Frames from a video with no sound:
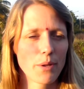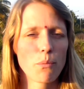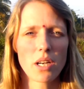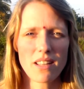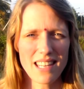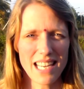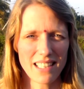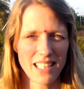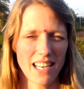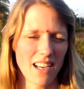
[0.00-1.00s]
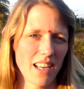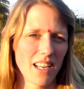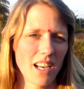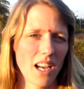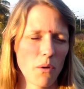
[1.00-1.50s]
one thing that
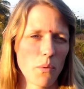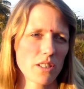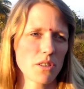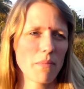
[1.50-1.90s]
I want